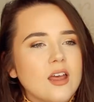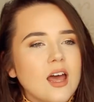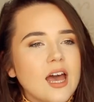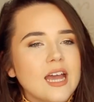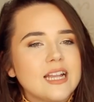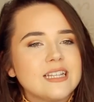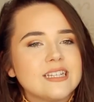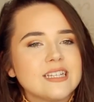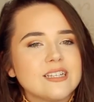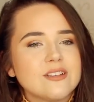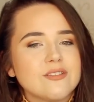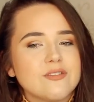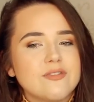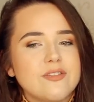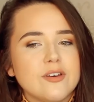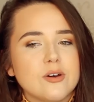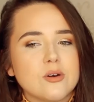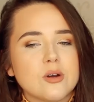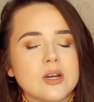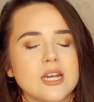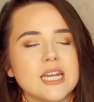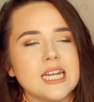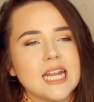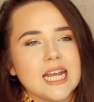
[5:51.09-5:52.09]
I didn't feel
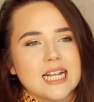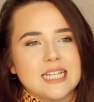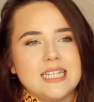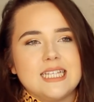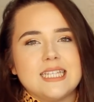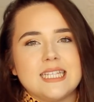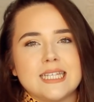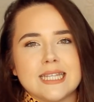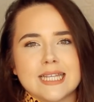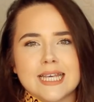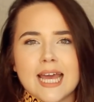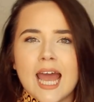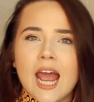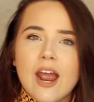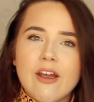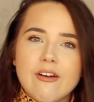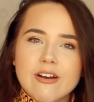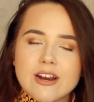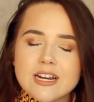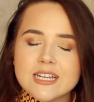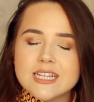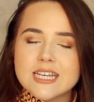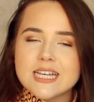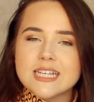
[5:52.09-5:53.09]
connected to the
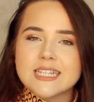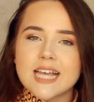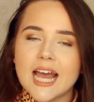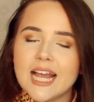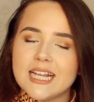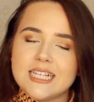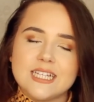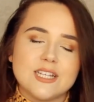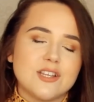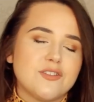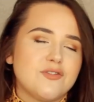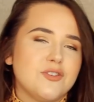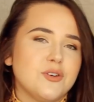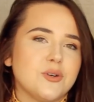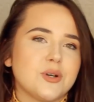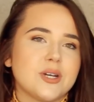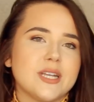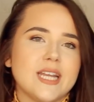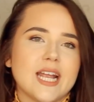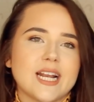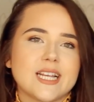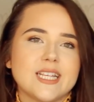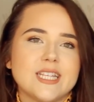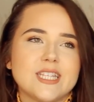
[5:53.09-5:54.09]
characters. I didn't feel
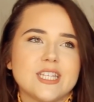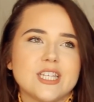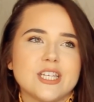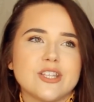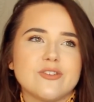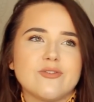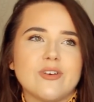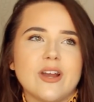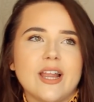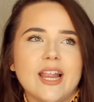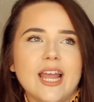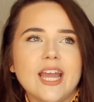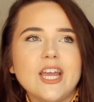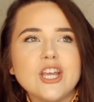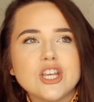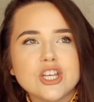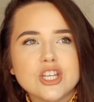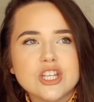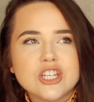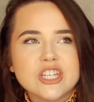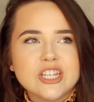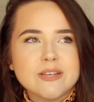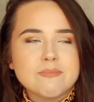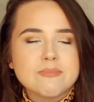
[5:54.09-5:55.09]
connected to the
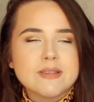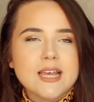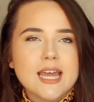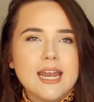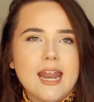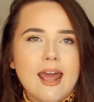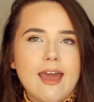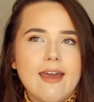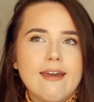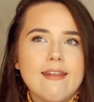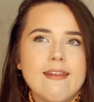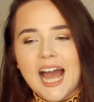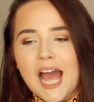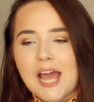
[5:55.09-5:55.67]
relationships in it.